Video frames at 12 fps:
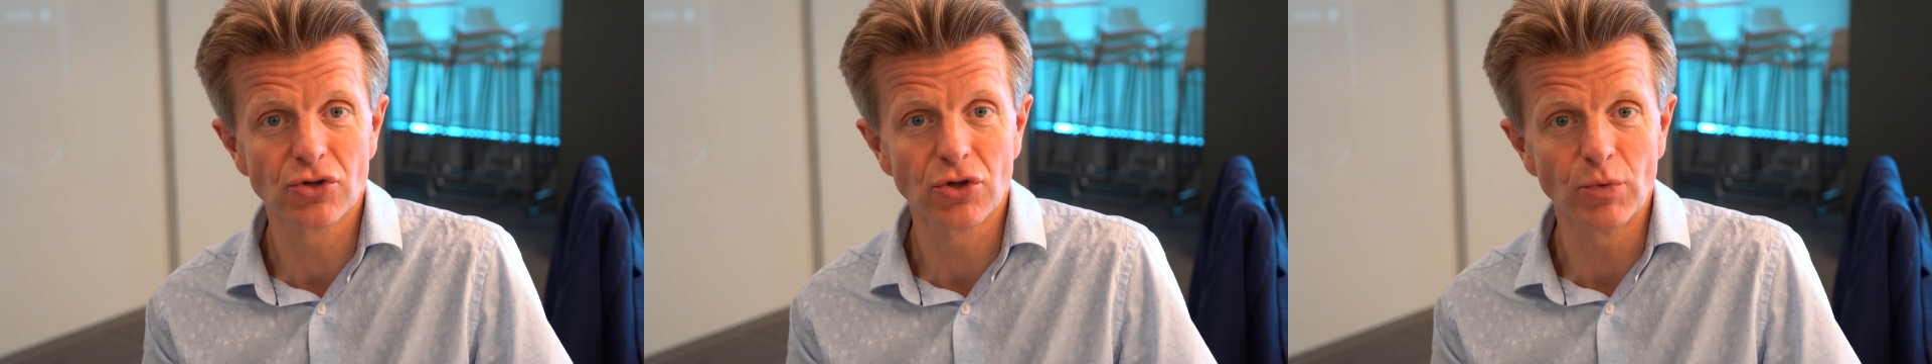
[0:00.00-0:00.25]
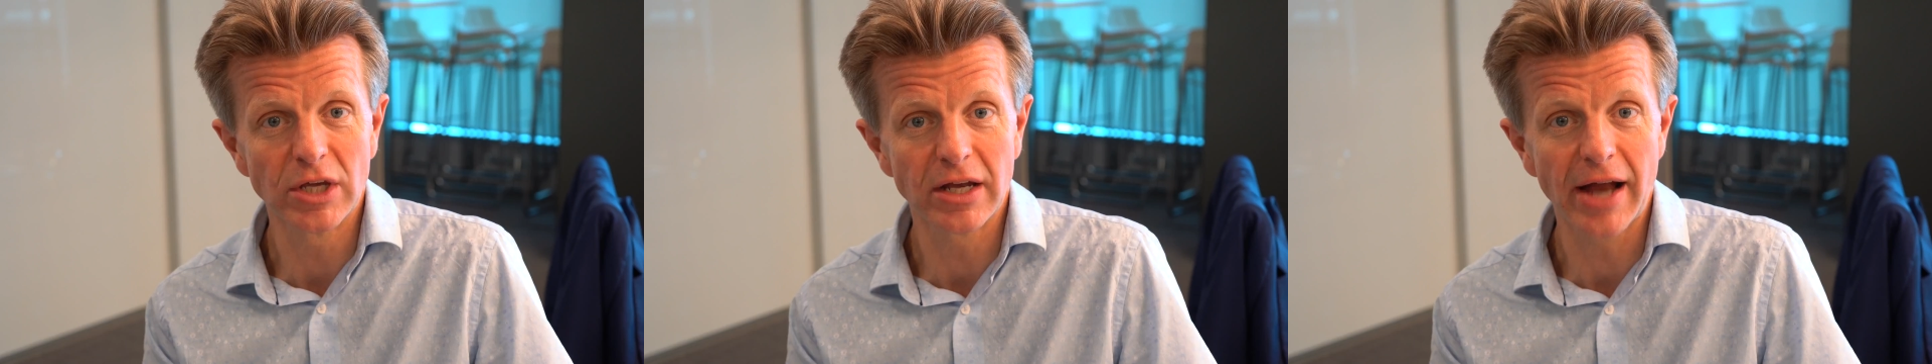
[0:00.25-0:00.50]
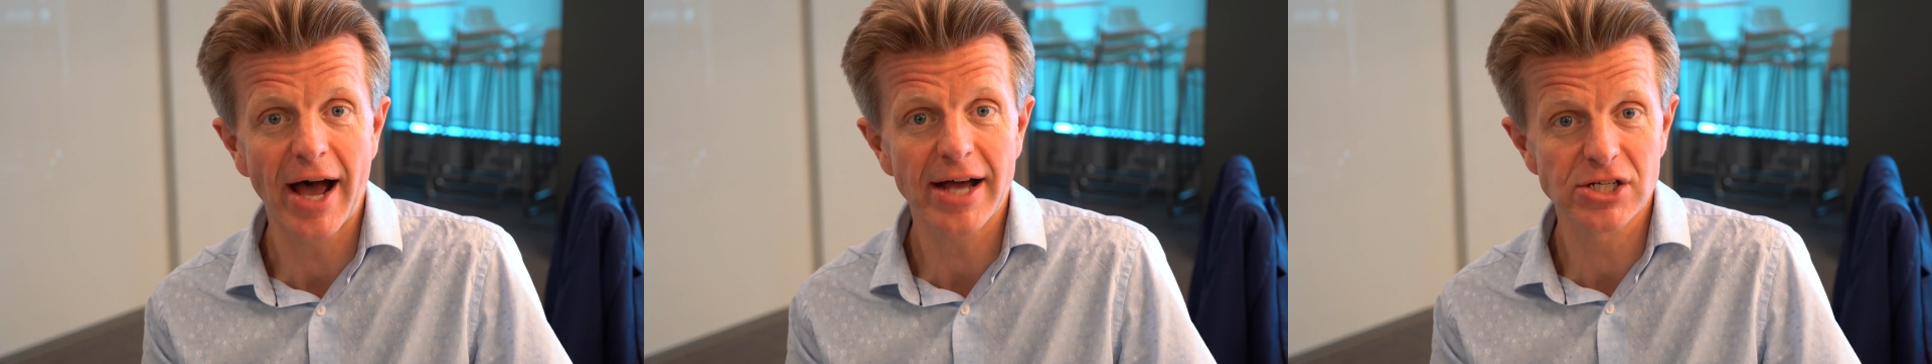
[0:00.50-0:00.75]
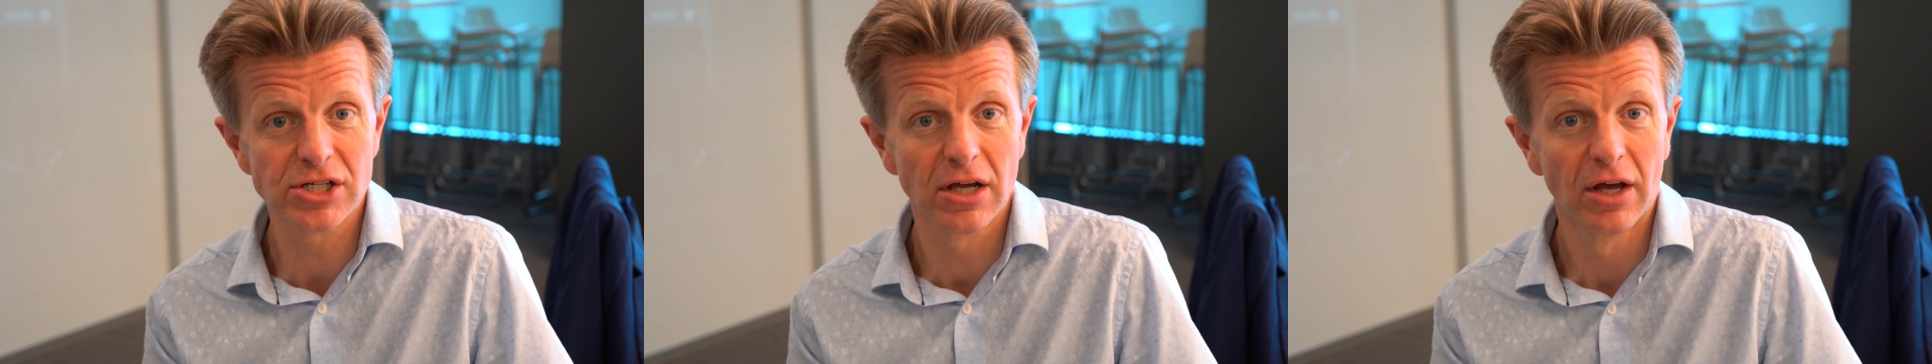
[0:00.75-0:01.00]
so that we can
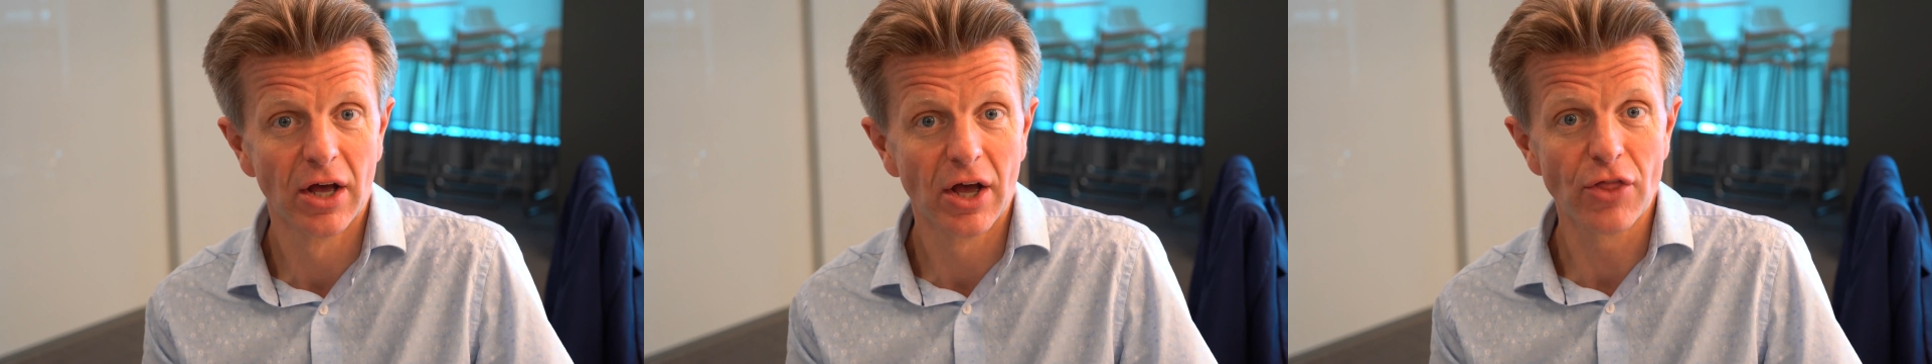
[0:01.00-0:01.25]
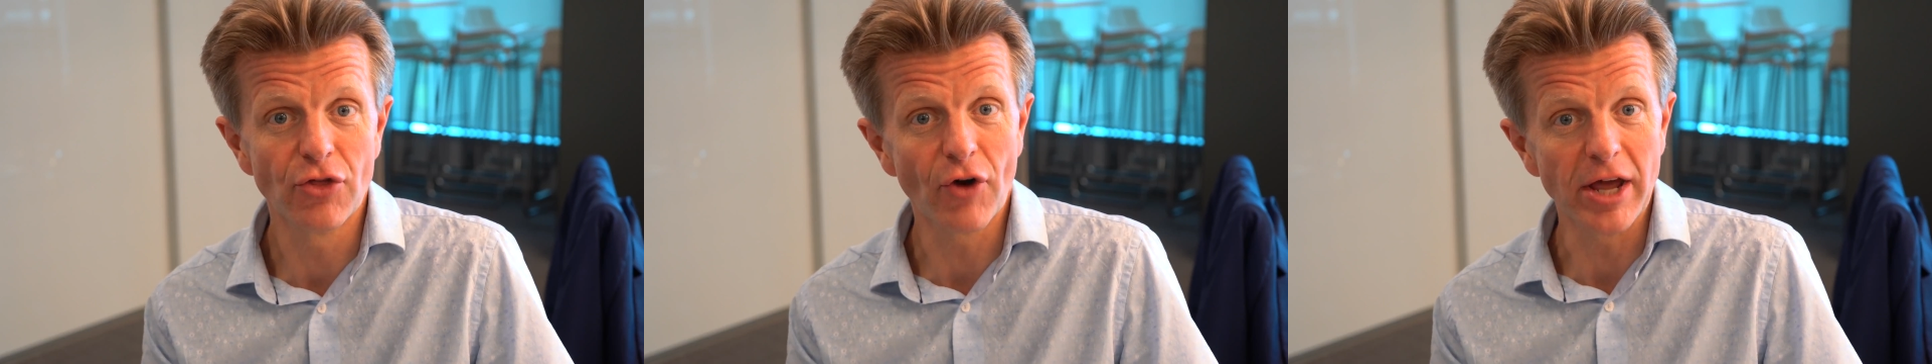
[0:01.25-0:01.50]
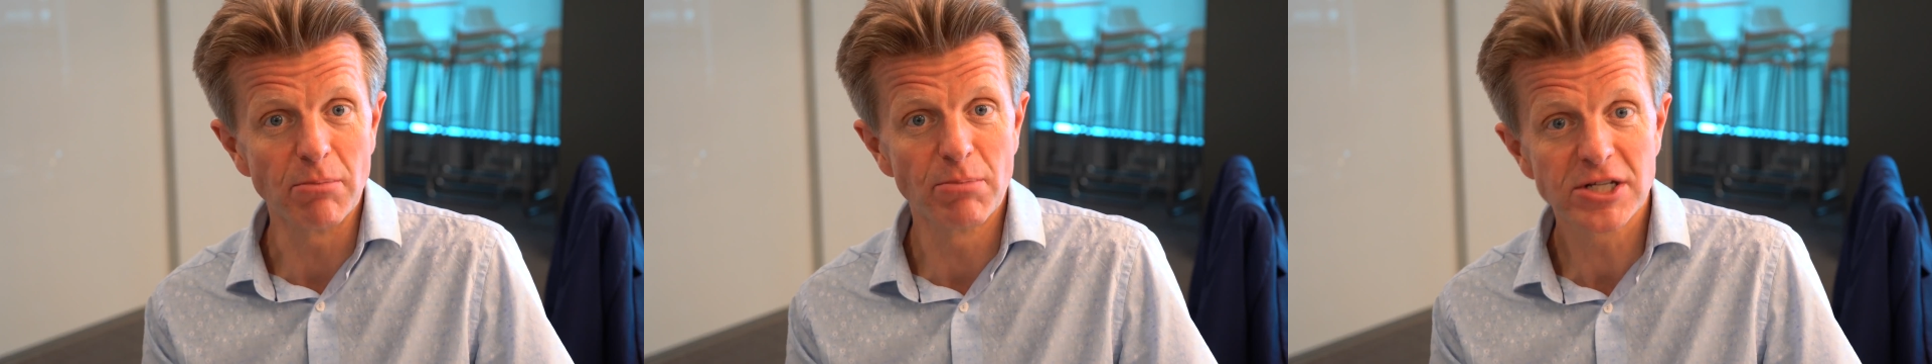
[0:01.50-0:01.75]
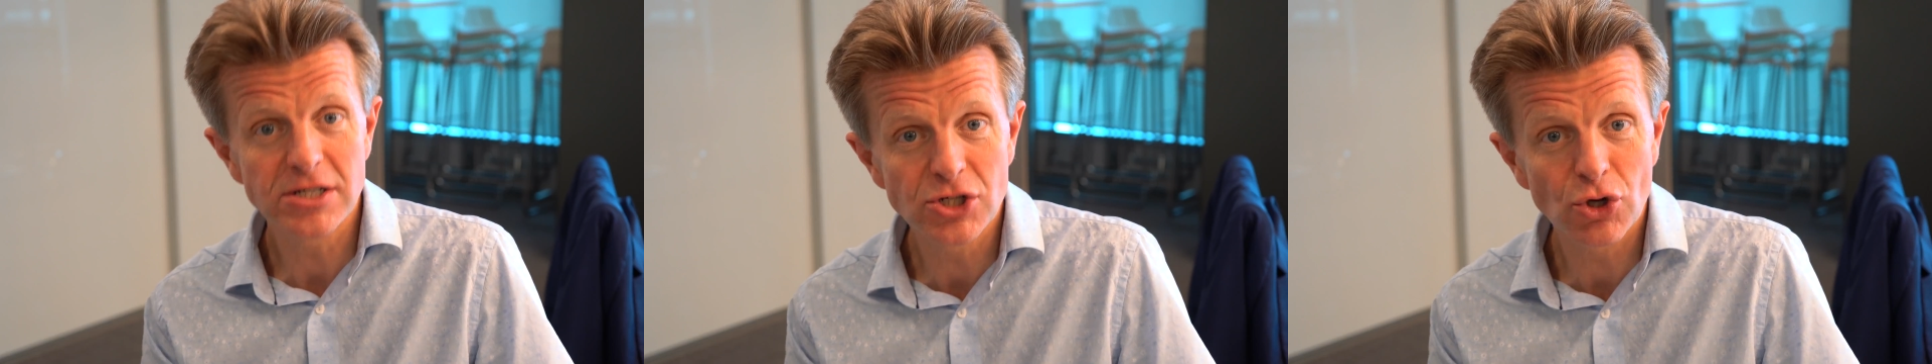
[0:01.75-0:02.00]
ask the right
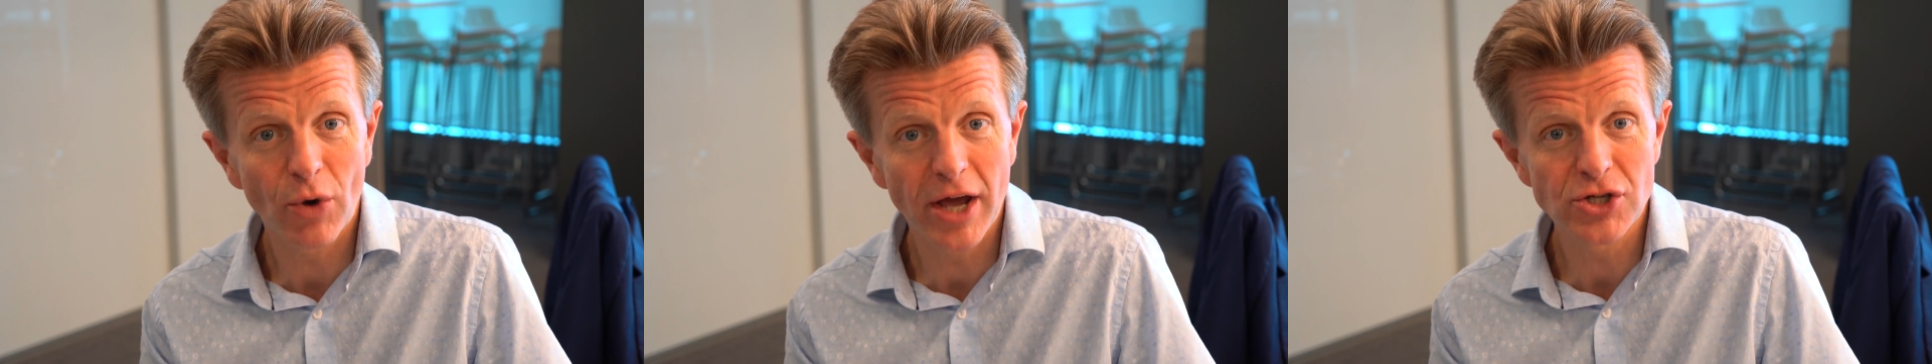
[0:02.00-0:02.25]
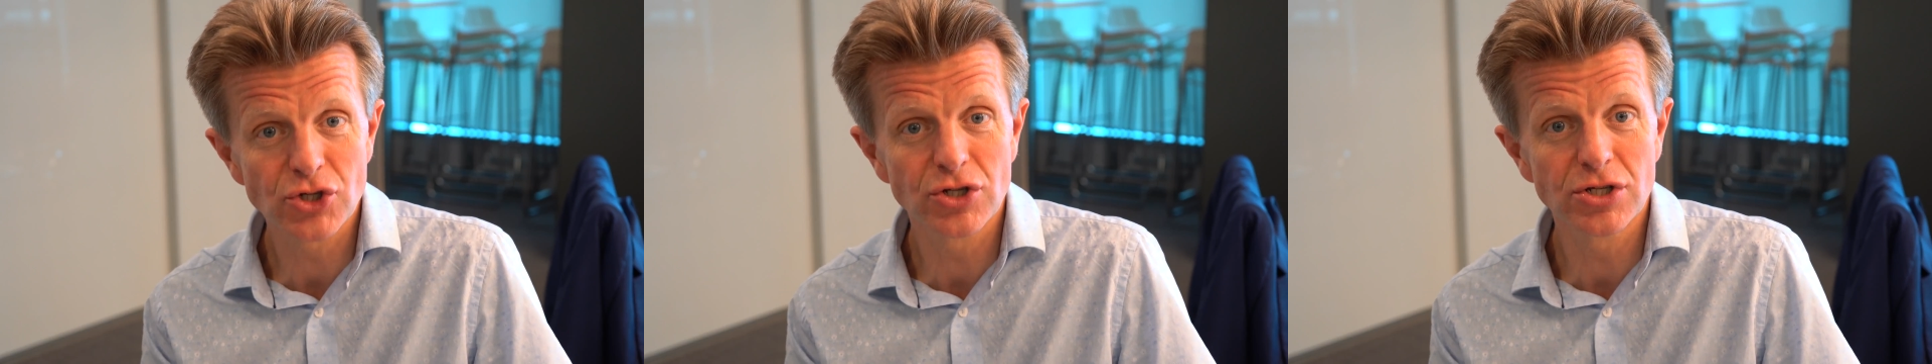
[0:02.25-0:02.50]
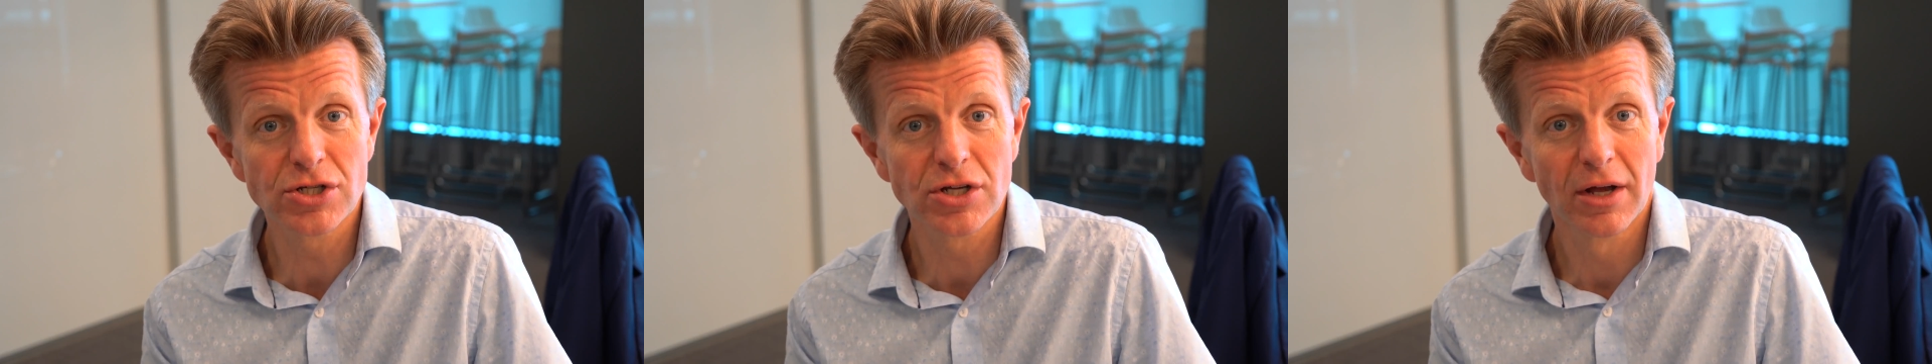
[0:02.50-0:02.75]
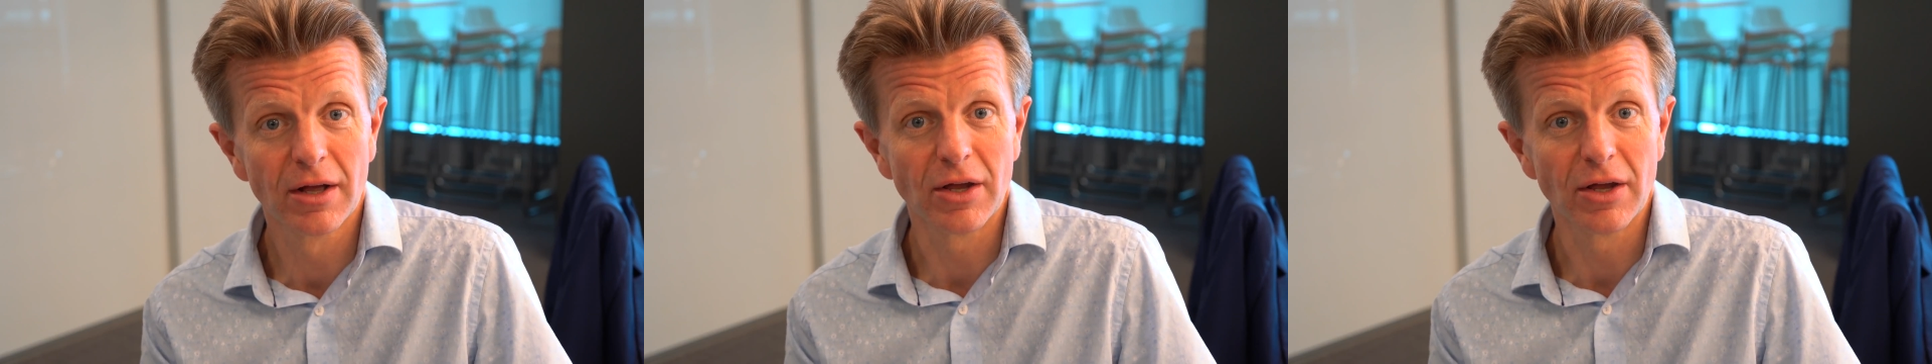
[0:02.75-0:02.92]
business questions,